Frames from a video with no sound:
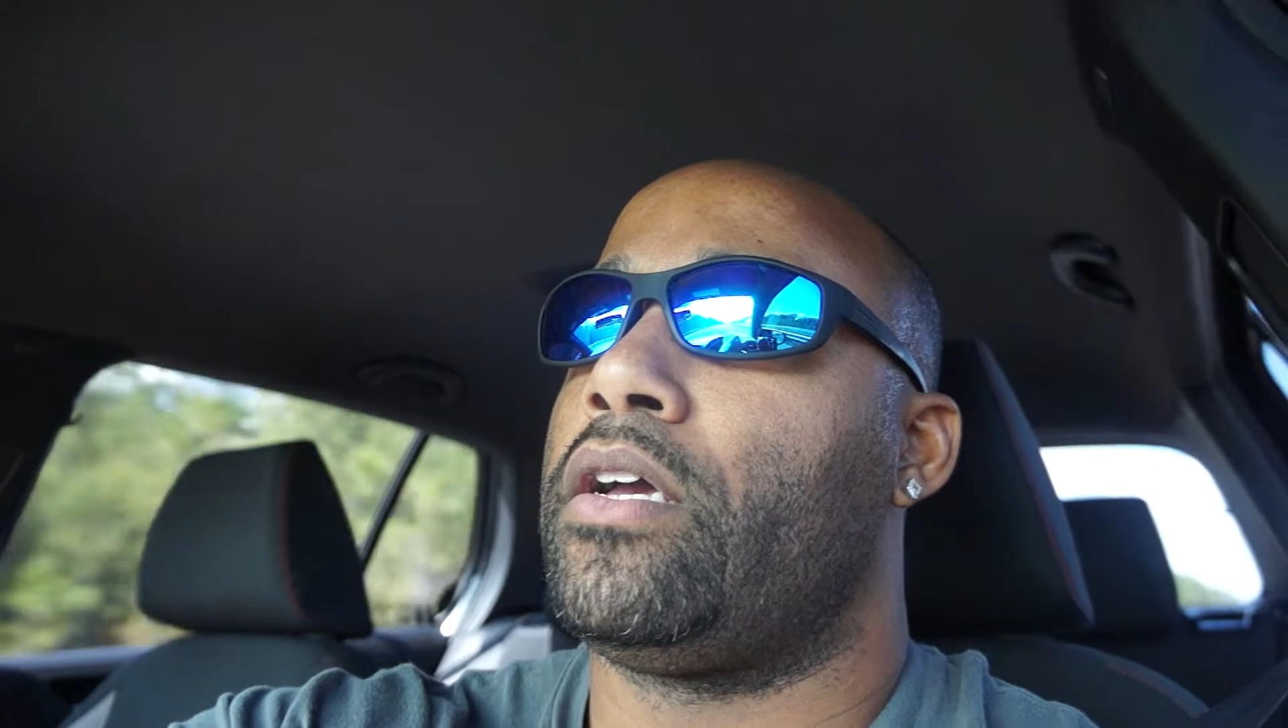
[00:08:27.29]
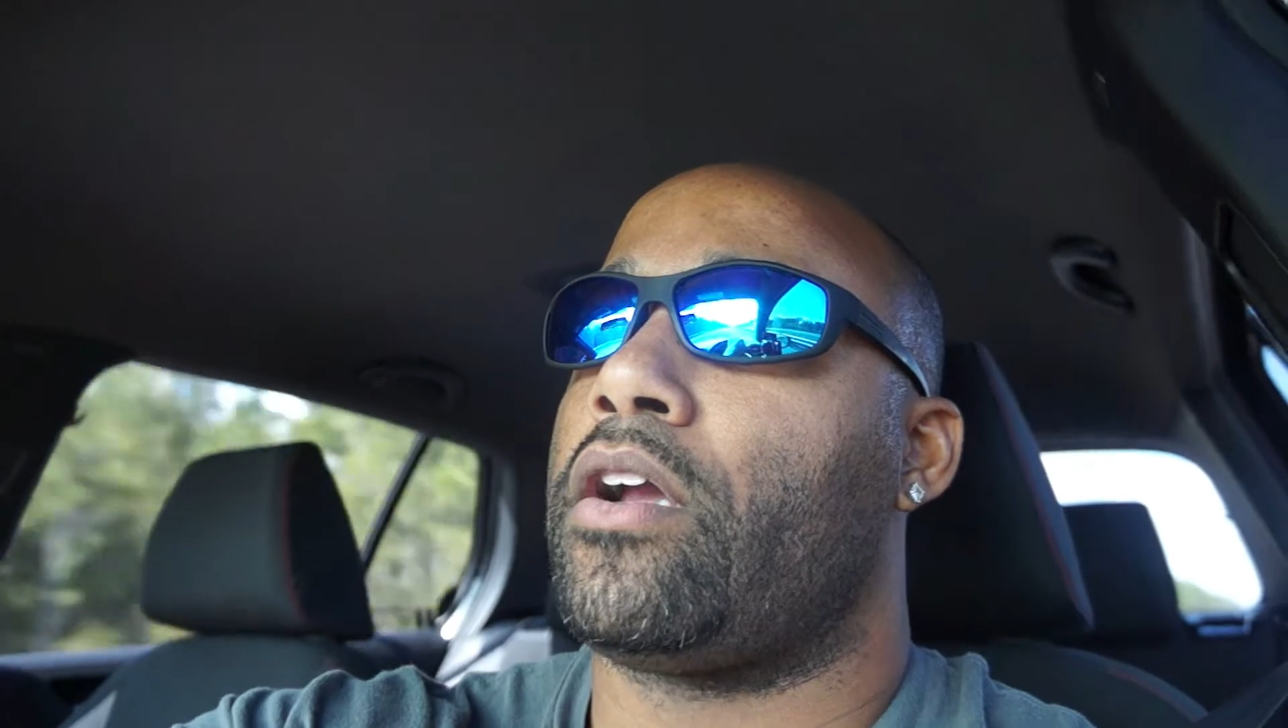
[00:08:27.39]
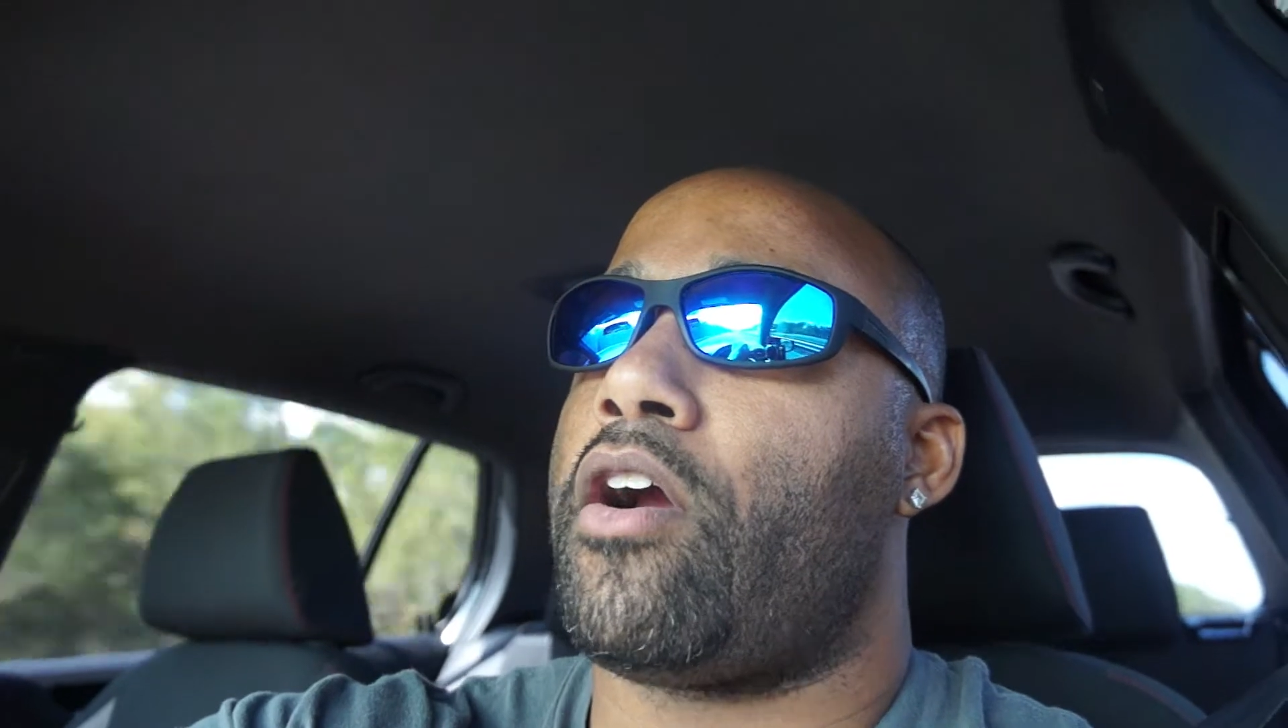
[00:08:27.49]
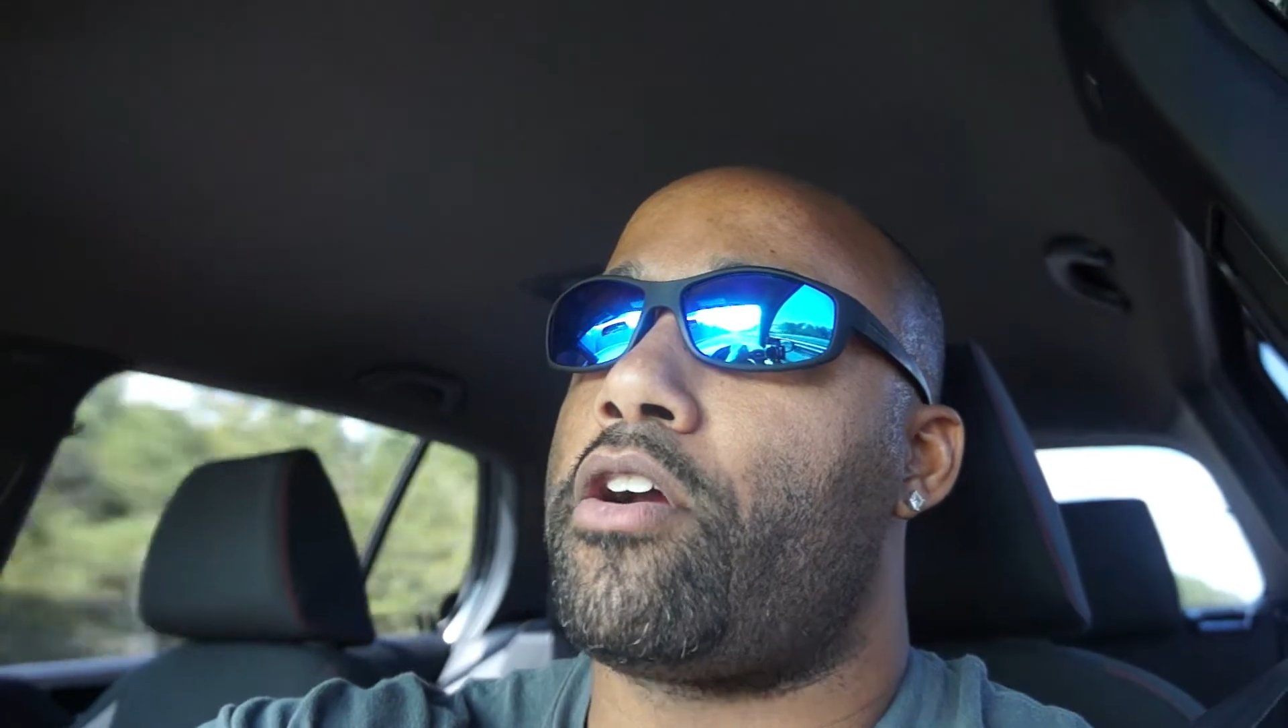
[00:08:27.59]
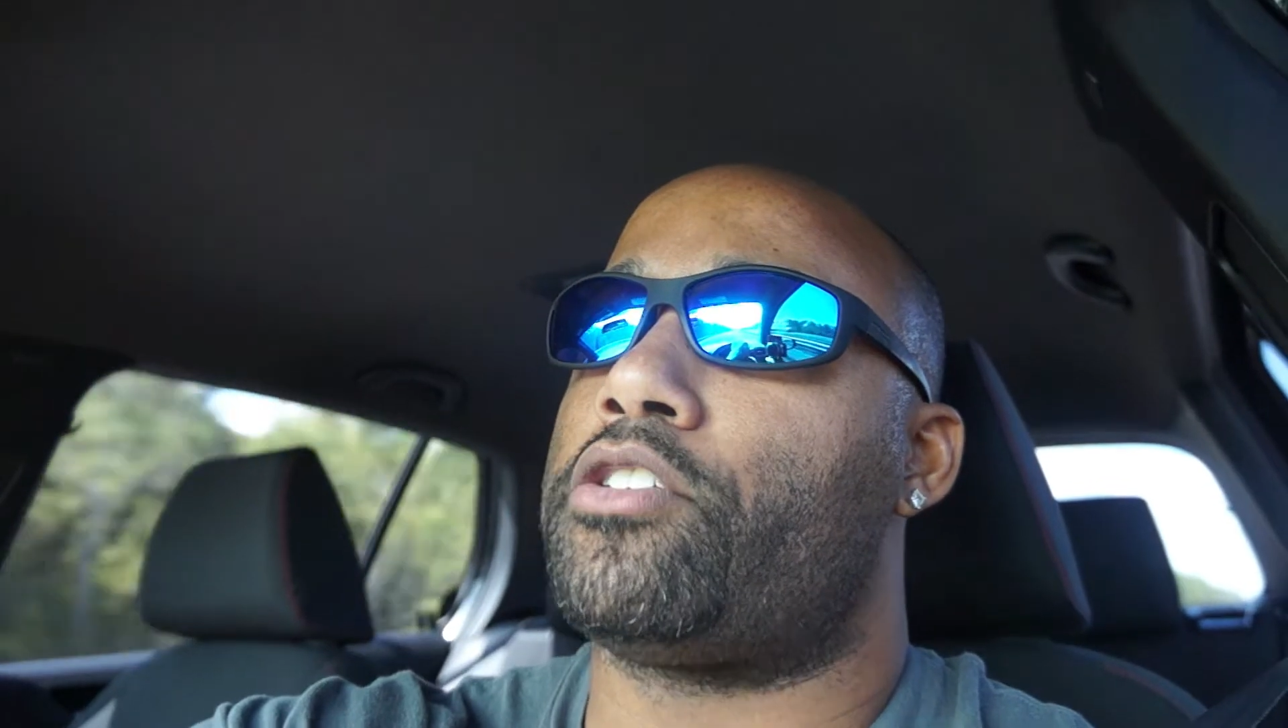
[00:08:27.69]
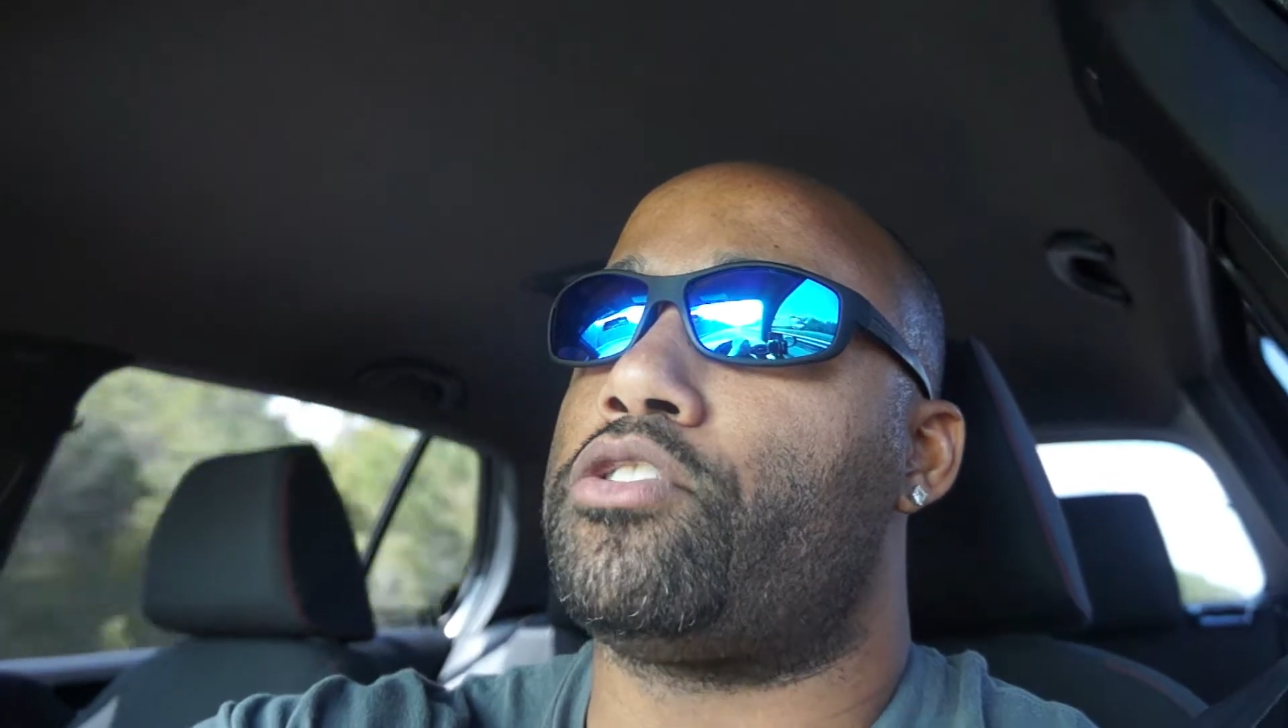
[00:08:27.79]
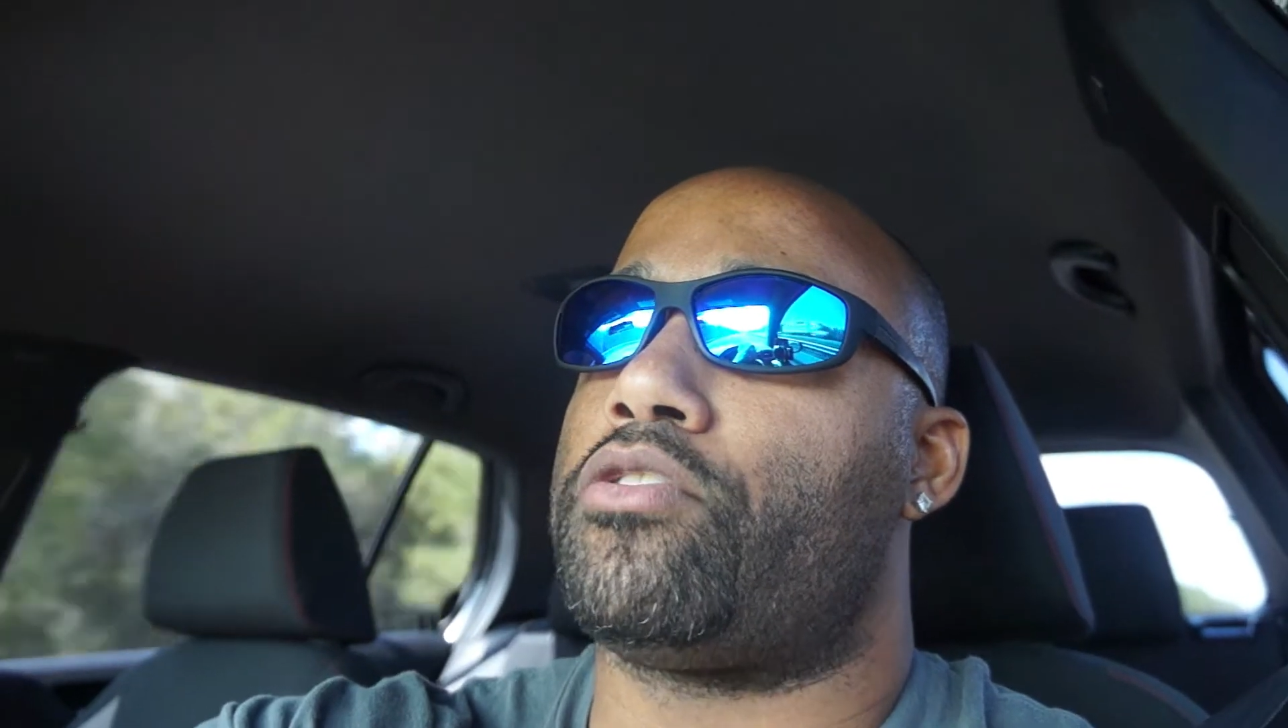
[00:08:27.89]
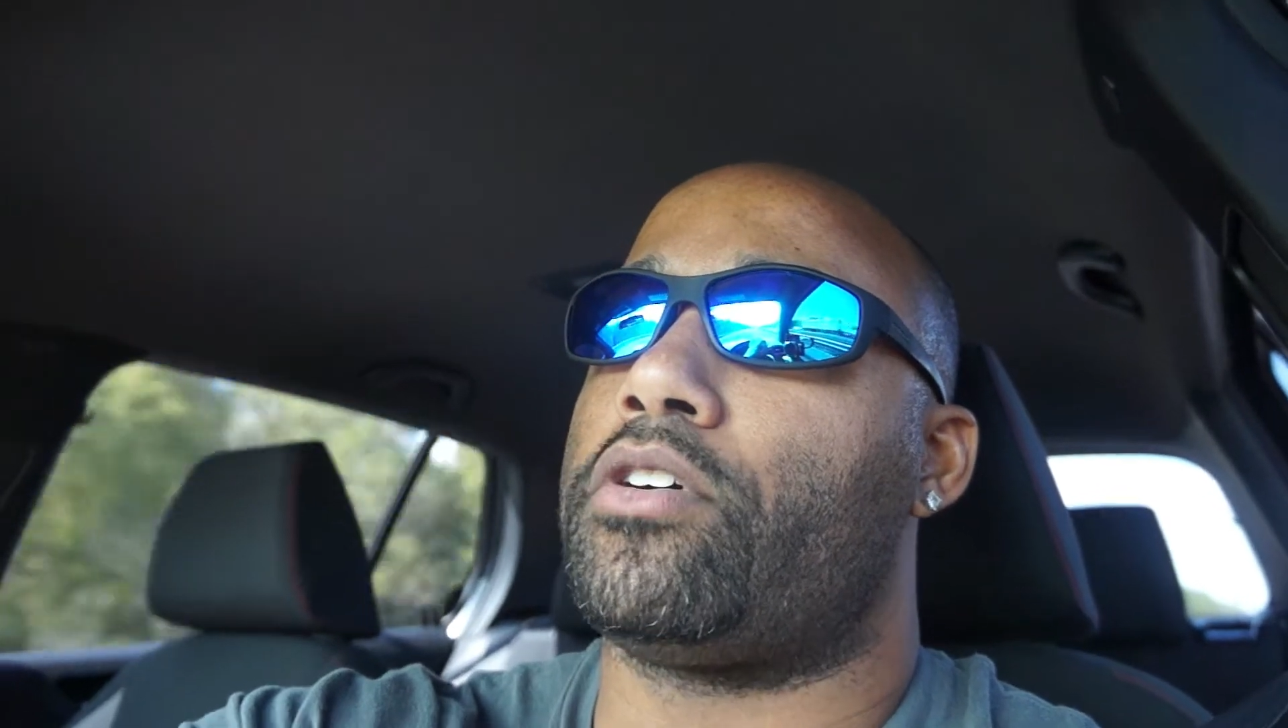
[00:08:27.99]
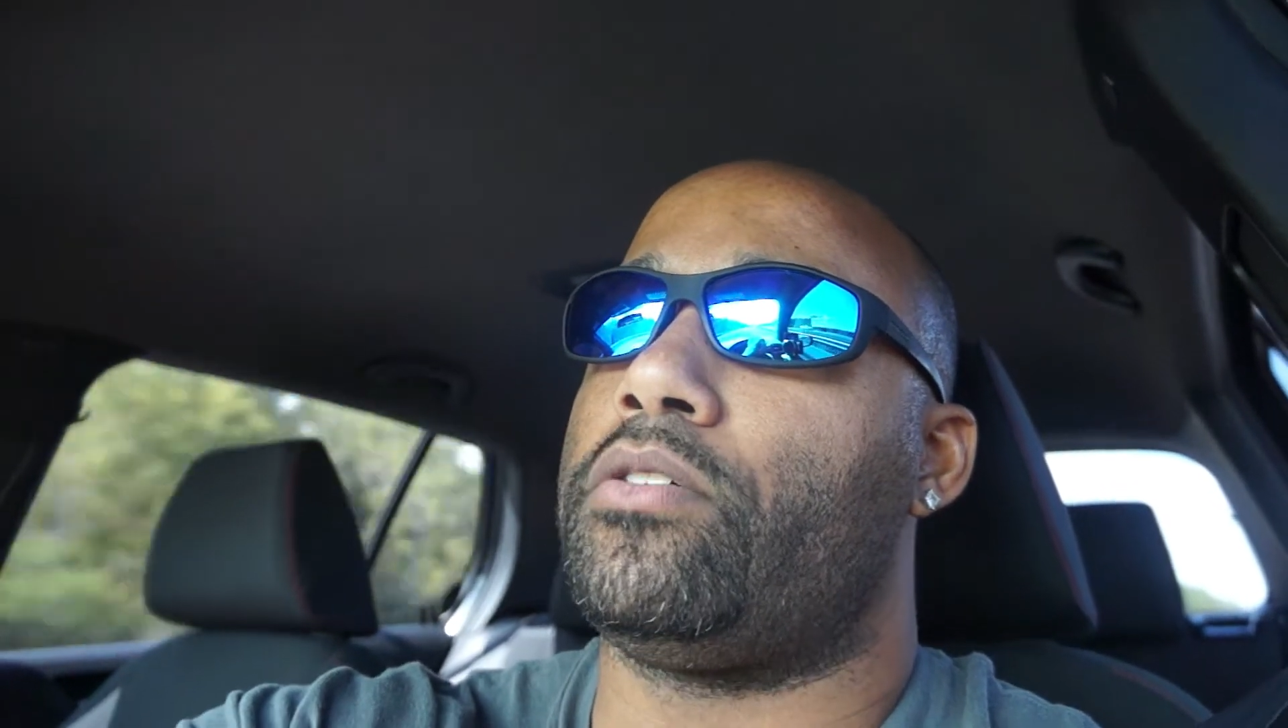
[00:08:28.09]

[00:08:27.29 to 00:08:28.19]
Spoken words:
car struggle.